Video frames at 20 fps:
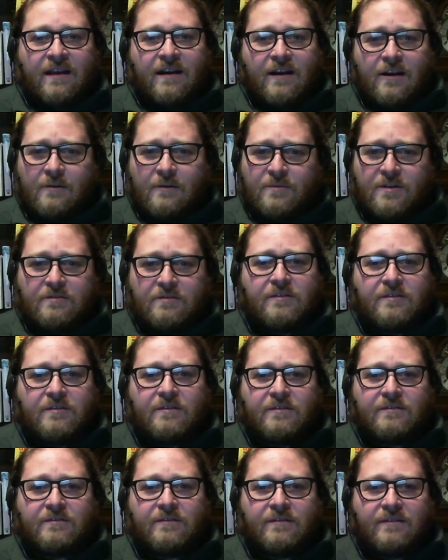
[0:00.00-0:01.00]
I hope you
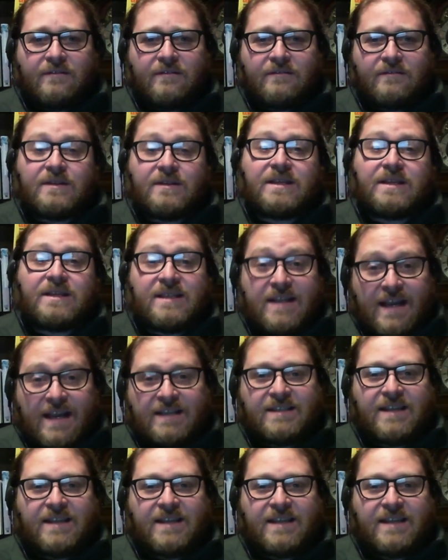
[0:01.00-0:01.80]
all stay